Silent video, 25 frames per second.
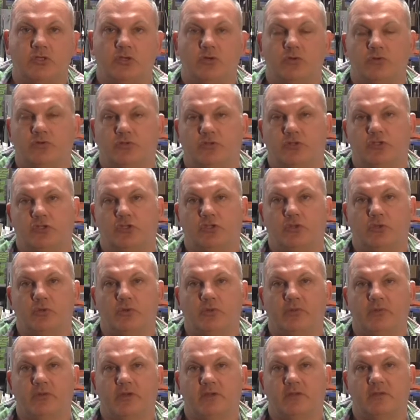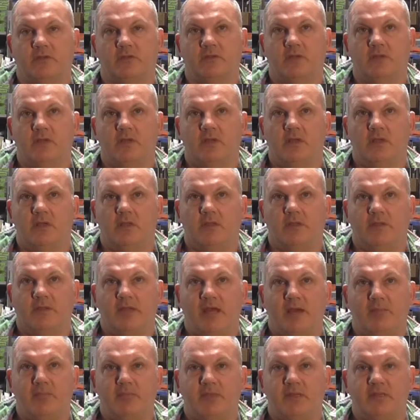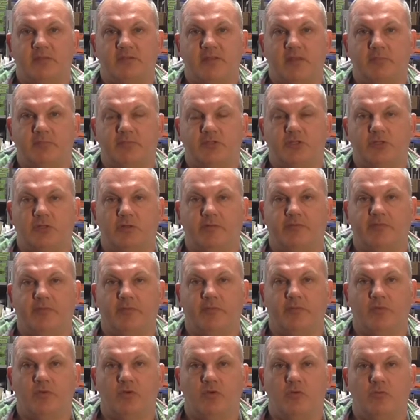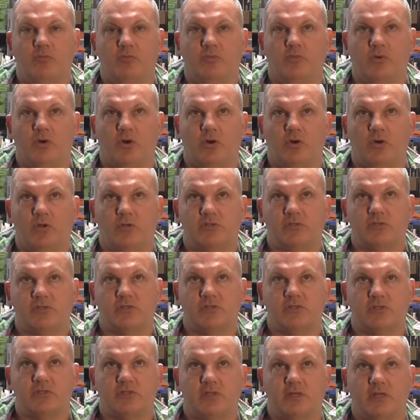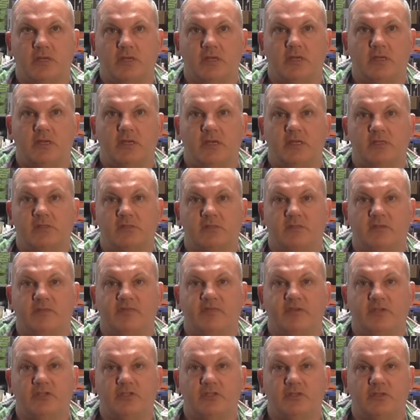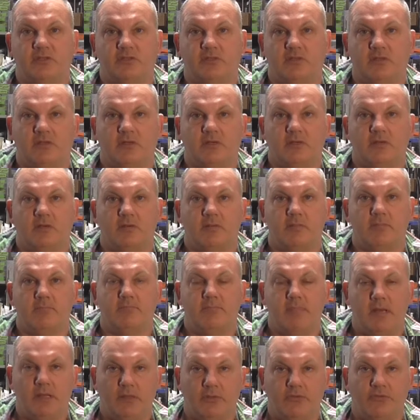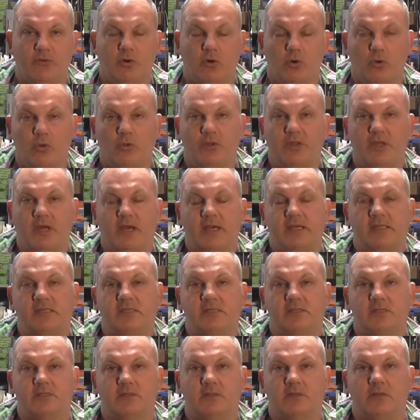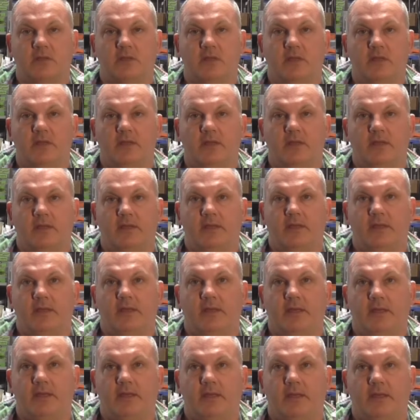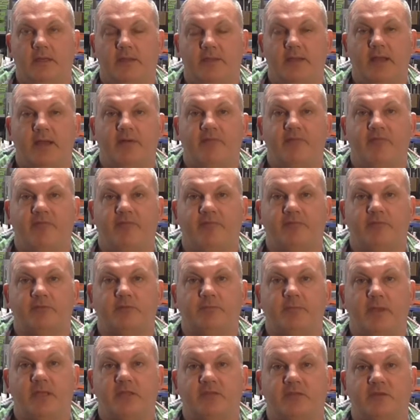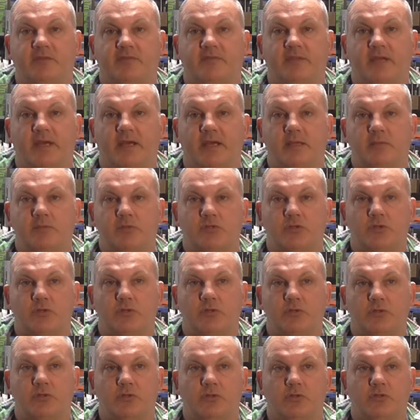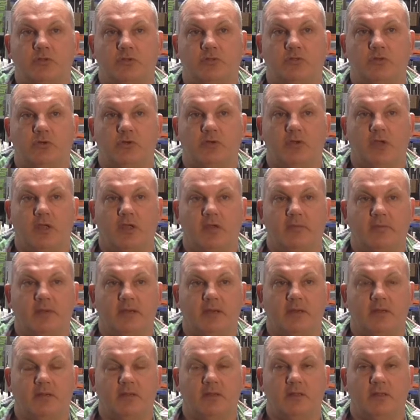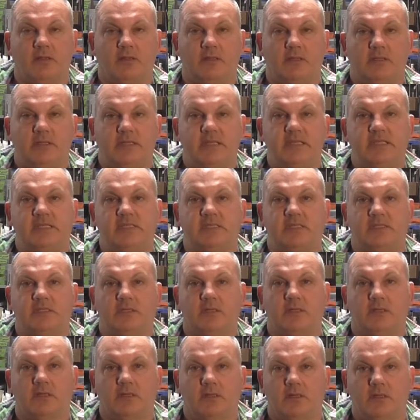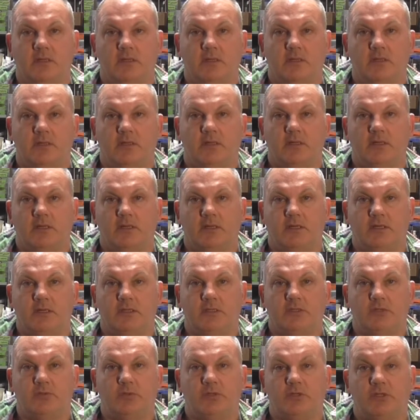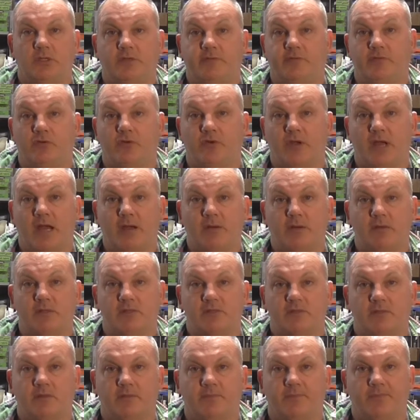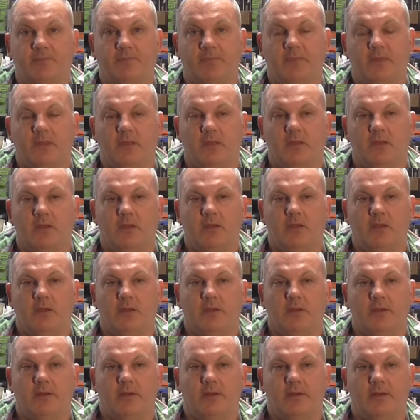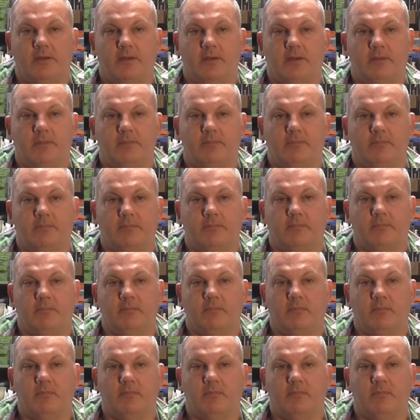goes to show that the ambient temperature of the room was insufficient to melt all the ice in that space of time. So you're talking about at least 24 hours. I